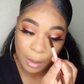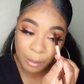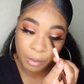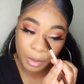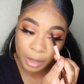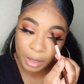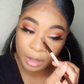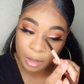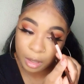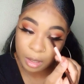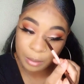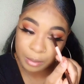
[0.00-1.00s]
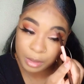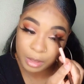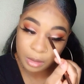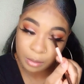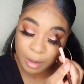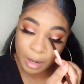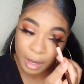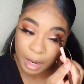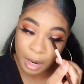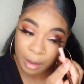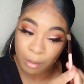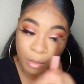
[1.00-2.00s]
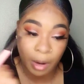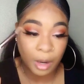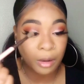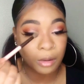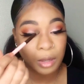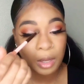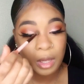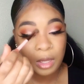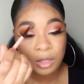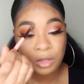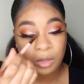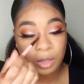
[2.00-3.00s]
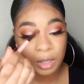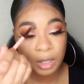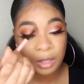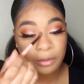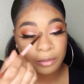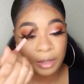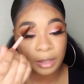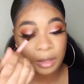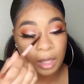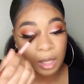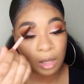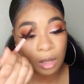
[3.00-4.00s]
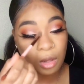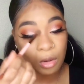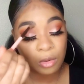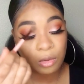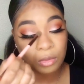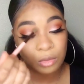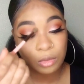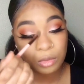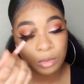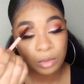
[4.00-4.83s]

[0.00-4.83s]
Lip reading: I bring it up to my eyebrow so it can give like that long